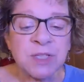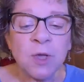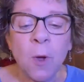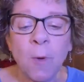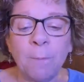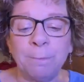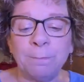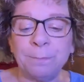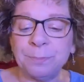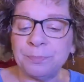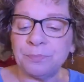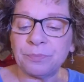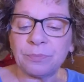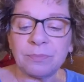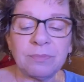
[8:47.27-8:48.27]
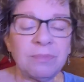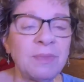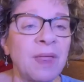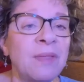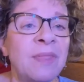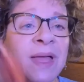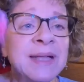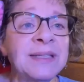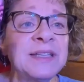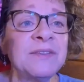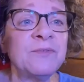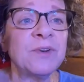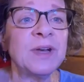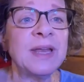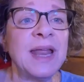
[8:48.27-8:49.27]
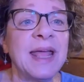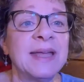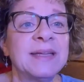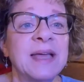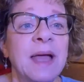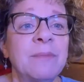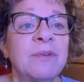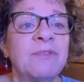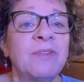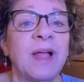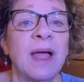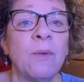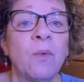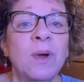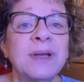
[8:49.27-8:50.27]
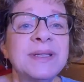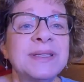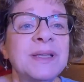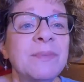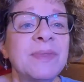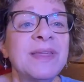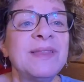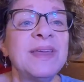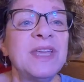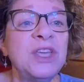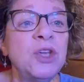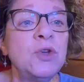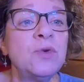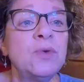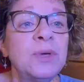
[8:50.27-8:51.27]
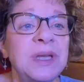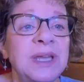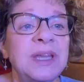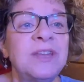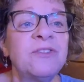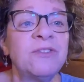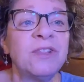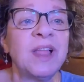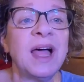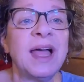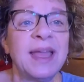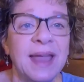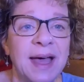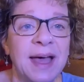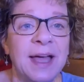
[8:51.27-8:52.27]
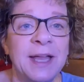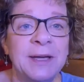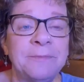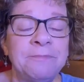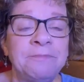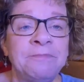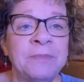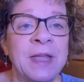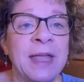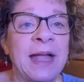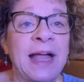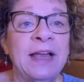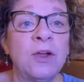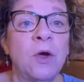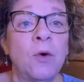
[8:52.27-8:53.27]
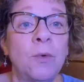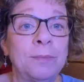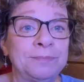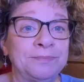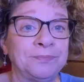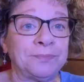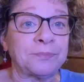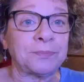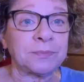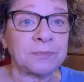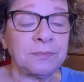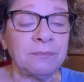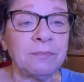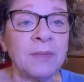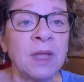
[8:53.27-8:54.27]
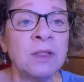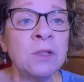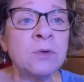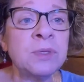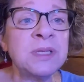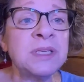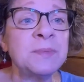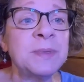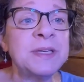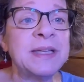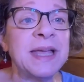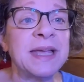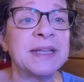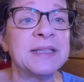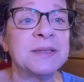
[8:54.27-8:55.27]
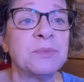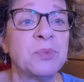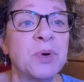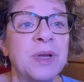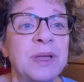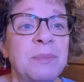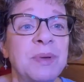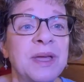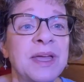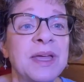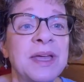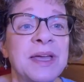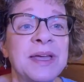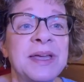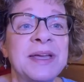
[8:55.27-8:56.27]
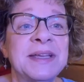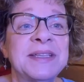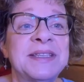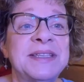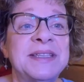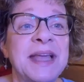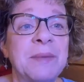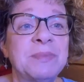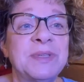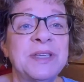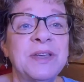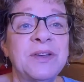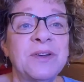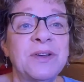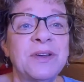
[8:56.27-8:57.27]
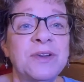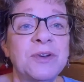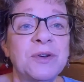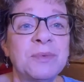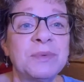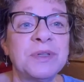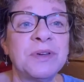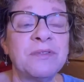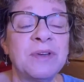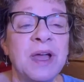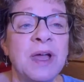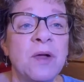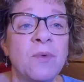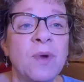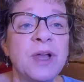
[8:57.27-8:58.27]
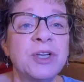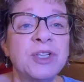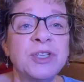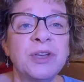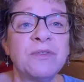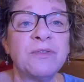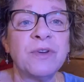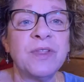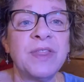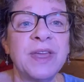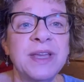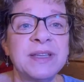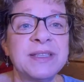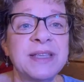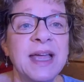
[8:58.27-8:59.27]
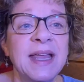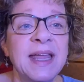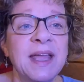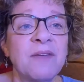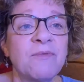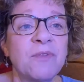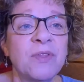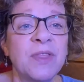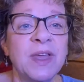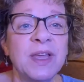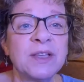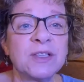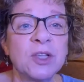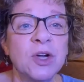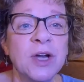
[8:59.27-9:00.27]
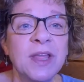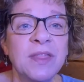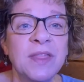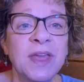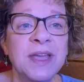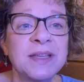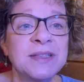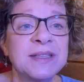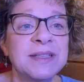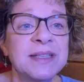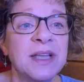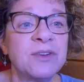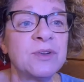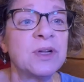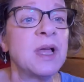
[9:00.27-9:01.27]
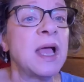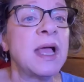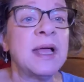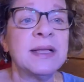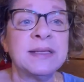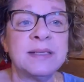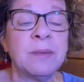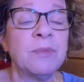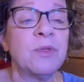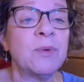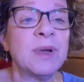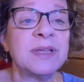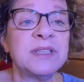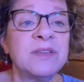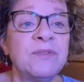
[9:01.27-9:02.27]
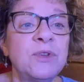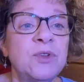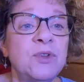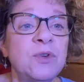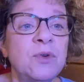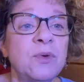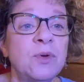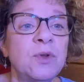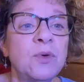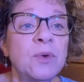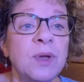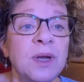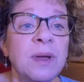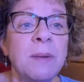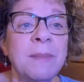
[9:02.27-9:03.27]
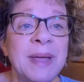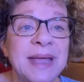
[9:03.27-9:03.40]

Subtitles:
So that's it for today. Time to fly. What is something that you need to fly on? I know Lucy's been taking some pretty big steps here in terms of registering for things, signing up for things, learning things, etc. Some of the rest of you too, doing